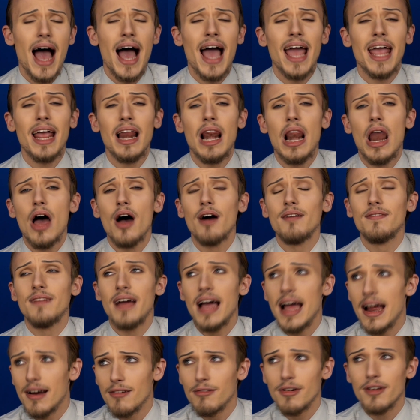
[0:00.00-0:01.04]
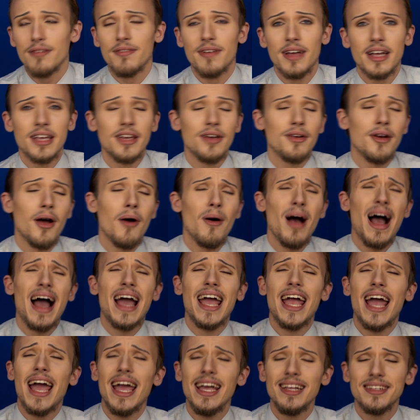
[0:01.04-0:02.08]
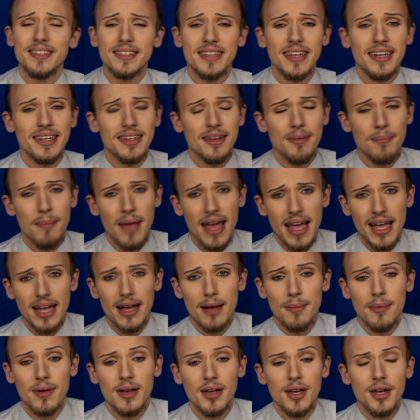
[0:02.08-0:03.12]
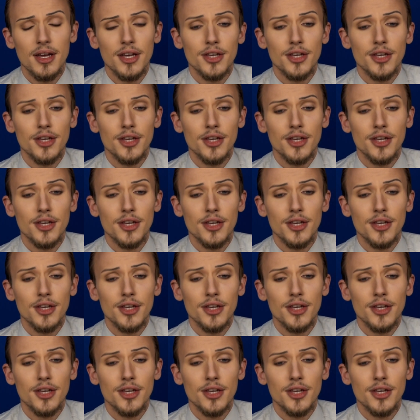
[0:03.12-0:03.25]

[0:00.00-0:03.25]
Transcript: I love everything. You know, I hate scented makeup.